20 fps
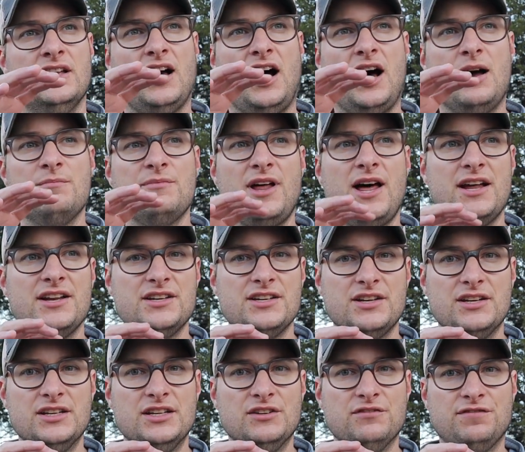I'm not
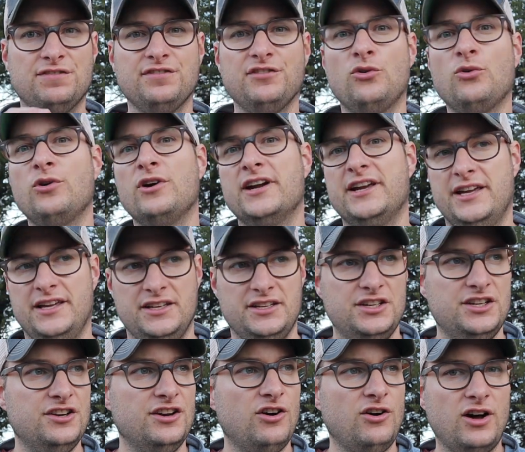flooring it.
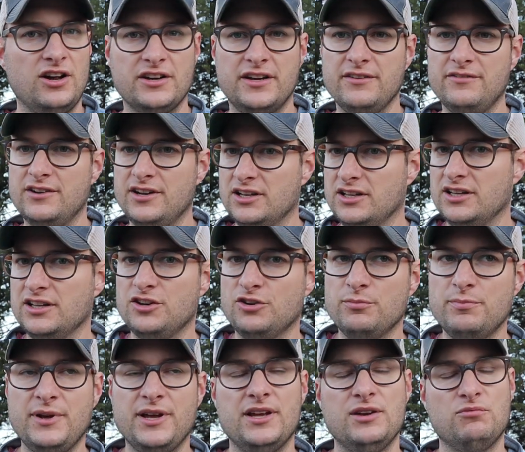You know, I'll give it a little
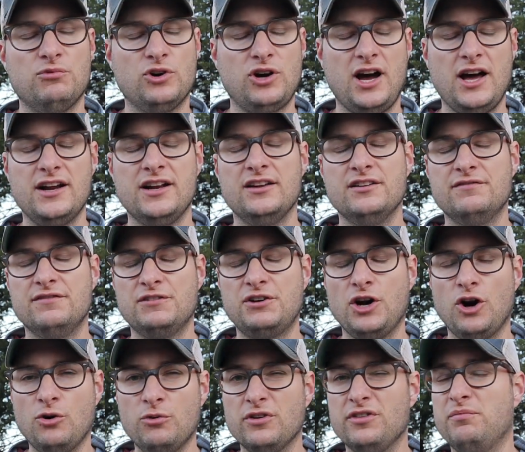bit. We'll kind of
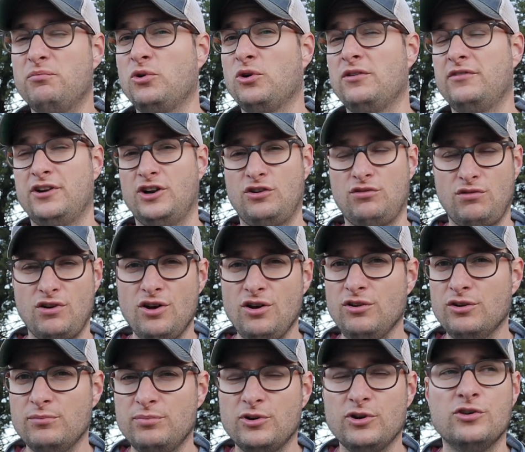go with more of a
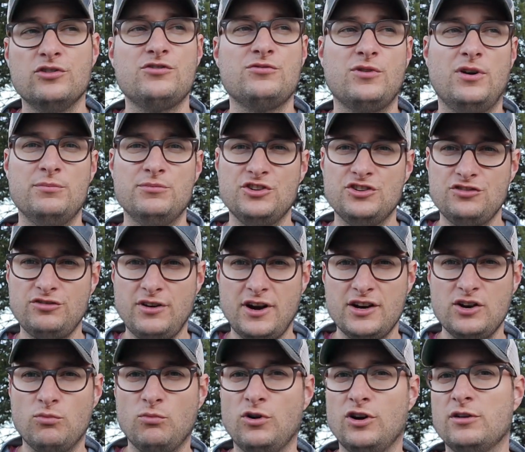crawl approach where I'm just trying
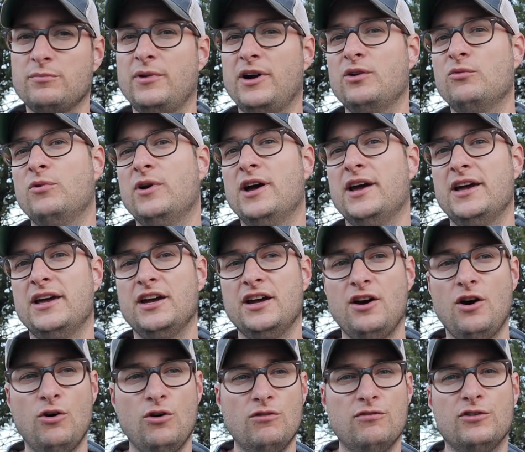to work my way
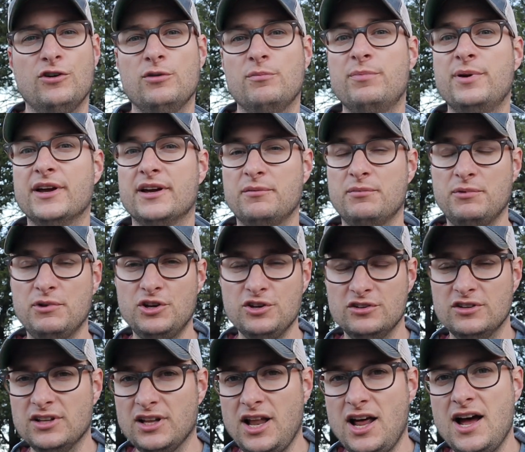over, pick
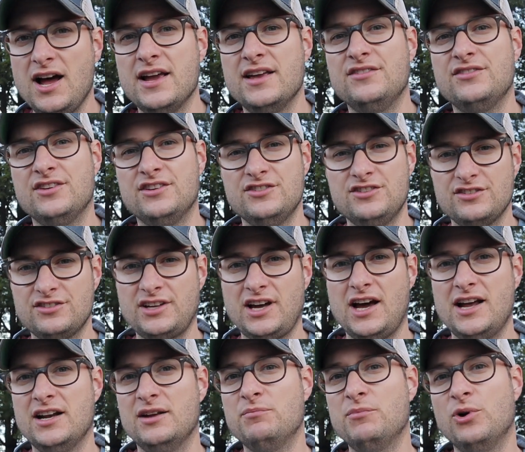good lines, and just
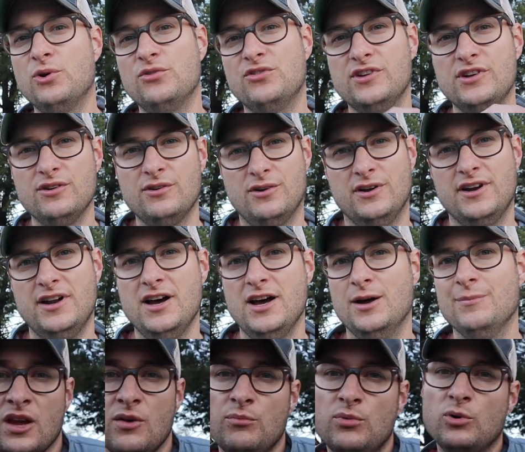kind of mosey on
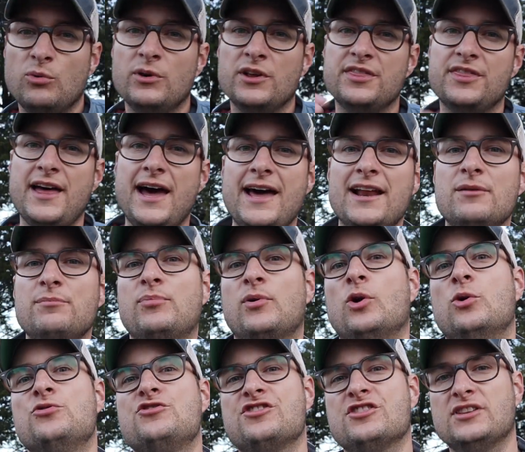up. But what that
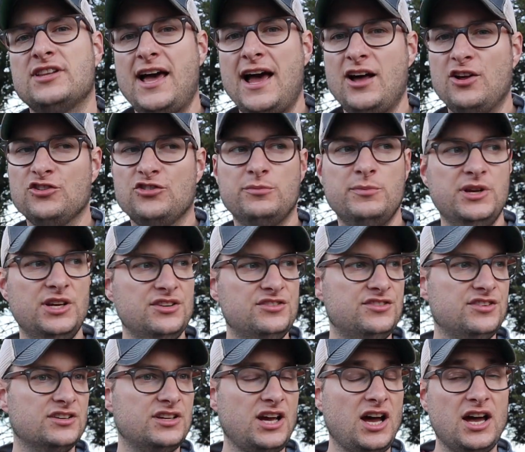approach allows me
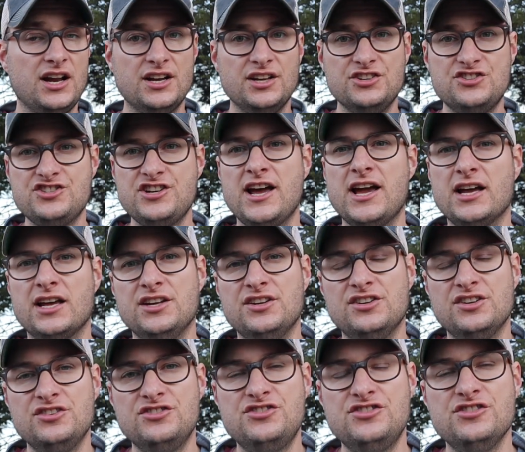to kind of check and
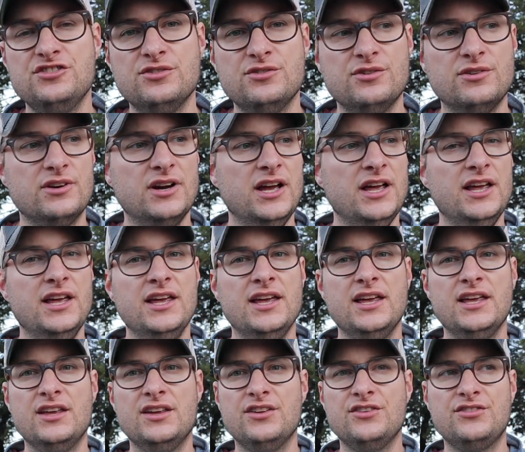to do
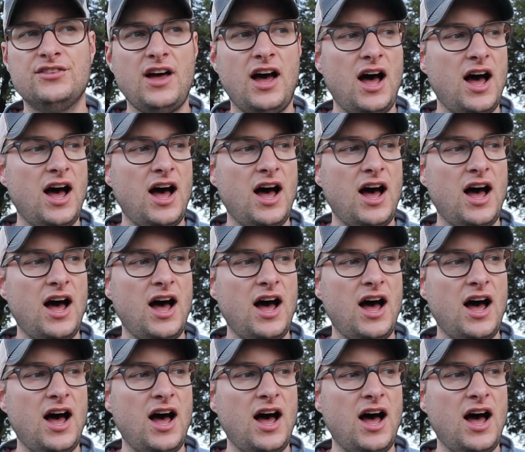is,